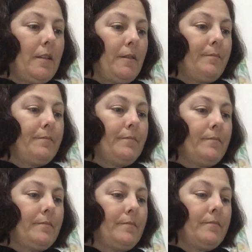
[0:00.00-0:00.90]
Yep.
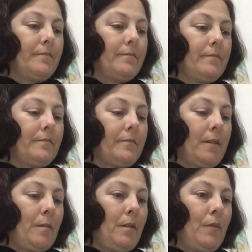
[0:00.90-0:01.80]

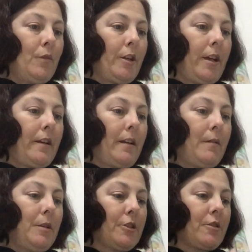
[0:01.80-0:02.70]
I might work out how
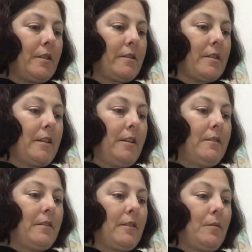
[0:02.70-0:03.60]
much that's
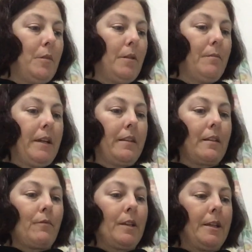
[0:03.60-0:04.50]
needed and I might make
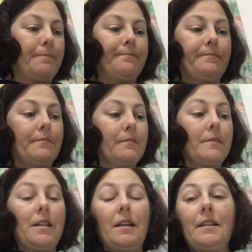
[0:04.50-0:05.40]
that one up.
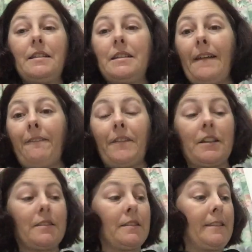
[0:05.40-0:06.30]

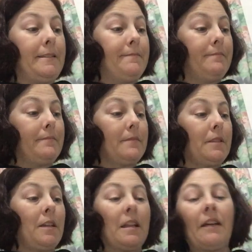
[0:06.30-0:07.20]
Definitely.
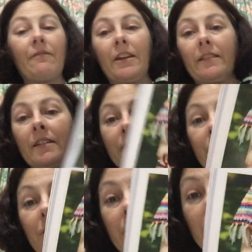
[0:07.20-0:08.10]
I love that. That's
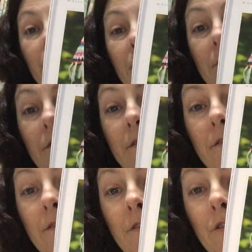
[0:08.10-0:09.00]
just
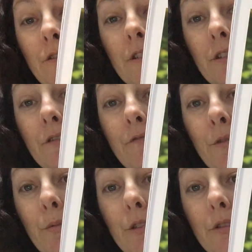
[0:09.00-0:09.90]
too cute for
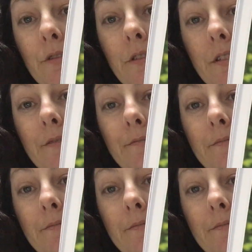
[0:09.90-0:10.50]
words.